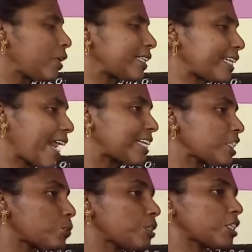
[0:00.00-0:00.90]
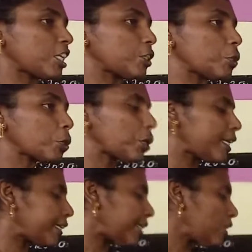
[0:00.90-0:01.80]
transmitted
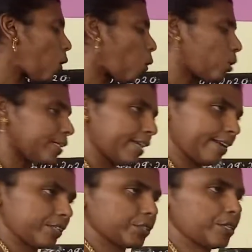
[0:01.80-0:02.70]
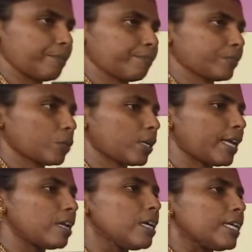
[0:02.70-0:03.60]
equally in all direction.
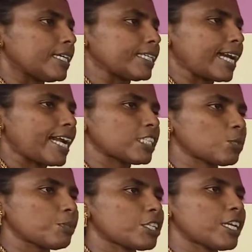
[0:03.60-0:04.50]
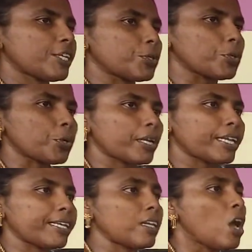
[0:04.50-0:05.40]
Okay, it transmitted
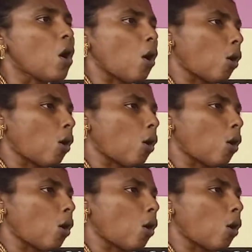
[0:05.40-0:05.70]
equally in all